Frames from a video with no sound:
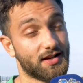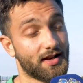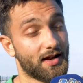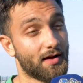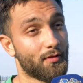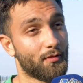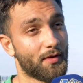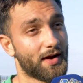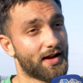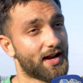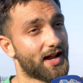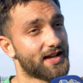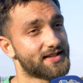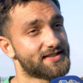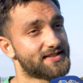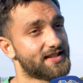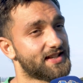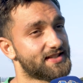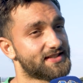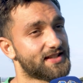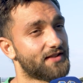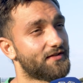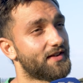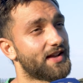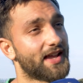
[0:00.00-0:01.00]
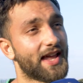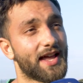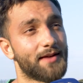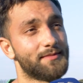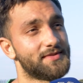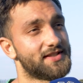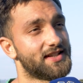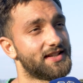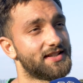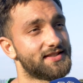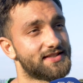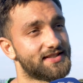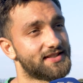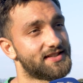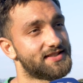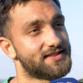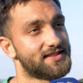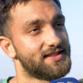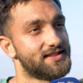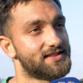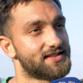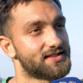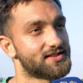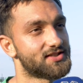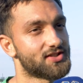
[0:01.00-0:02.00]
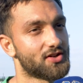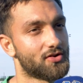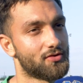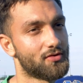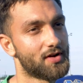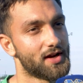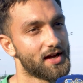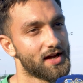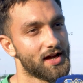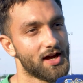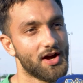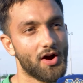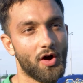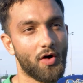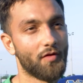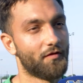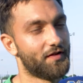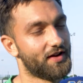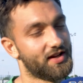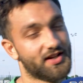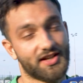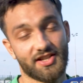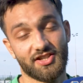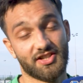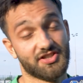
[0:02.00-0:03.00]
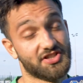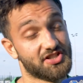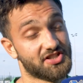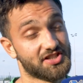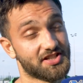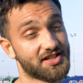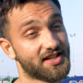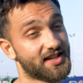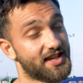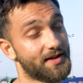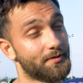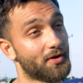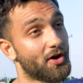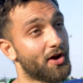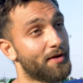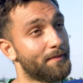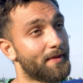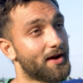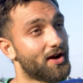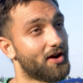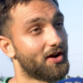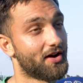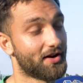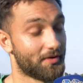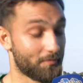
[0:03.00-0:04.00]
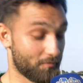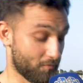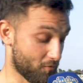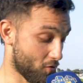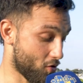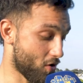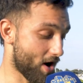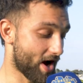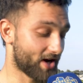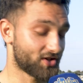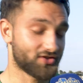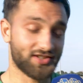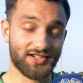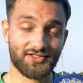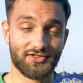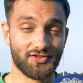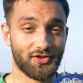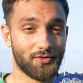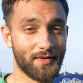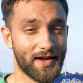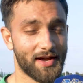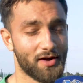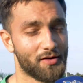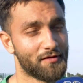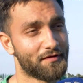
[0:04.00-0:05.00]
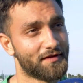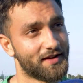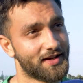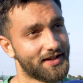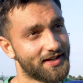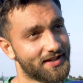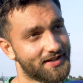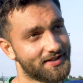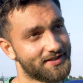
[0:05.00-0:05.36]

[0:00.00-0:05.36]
like we're like 6-7 games into the season, so hopefully it can just keep going better. More hat tricks on the way, hopefully.